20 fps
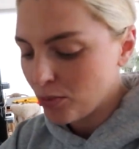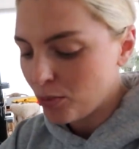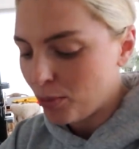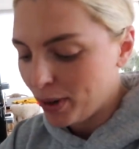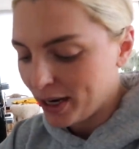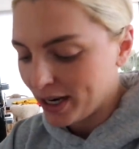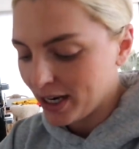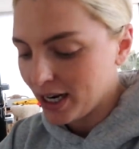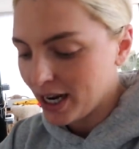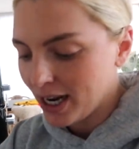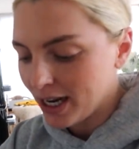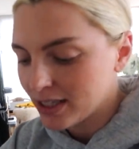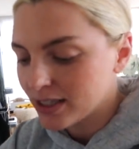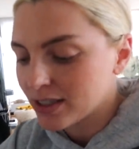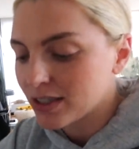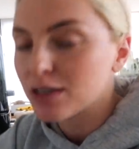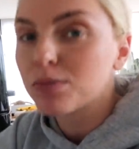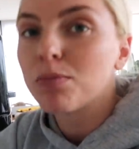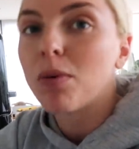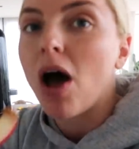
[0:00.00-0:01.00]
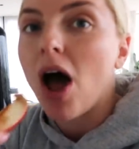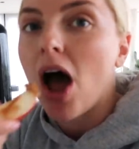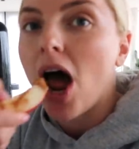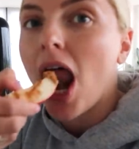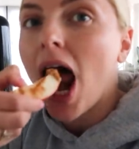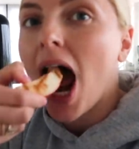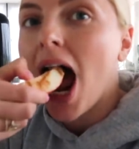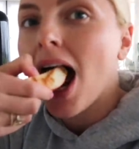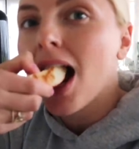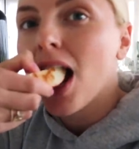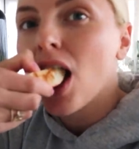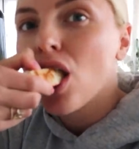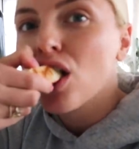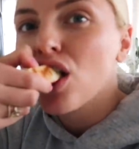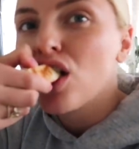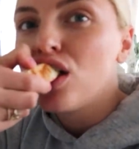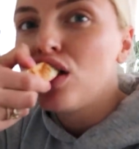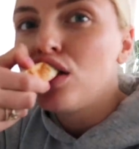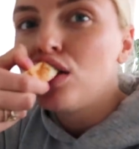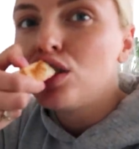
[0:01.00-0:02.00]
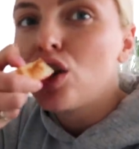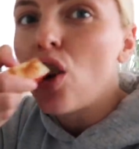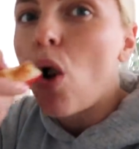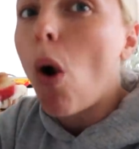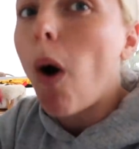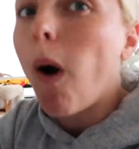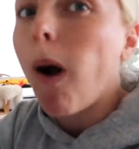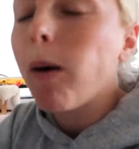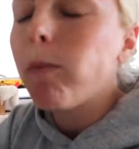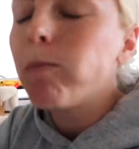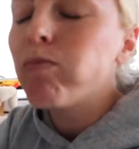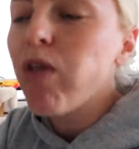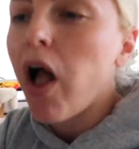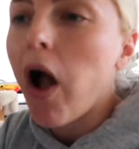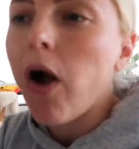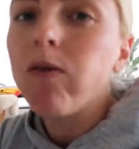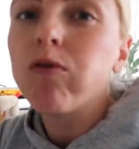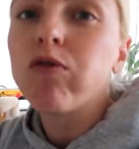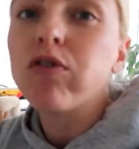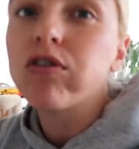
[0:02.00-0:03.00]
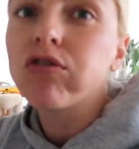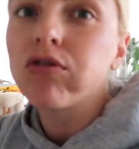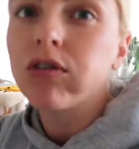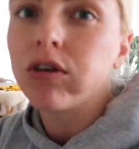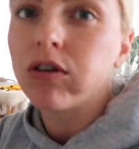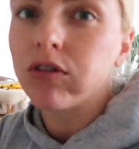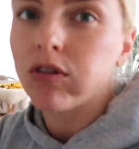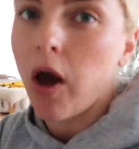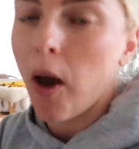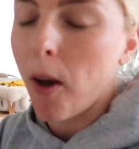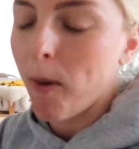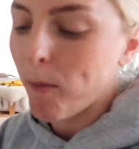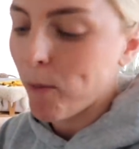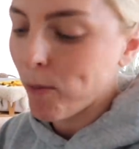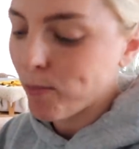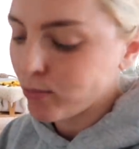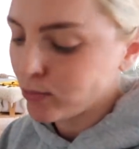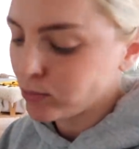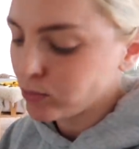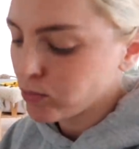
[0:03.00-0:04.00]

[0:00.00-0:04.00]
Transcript: but it hits the spot every single time.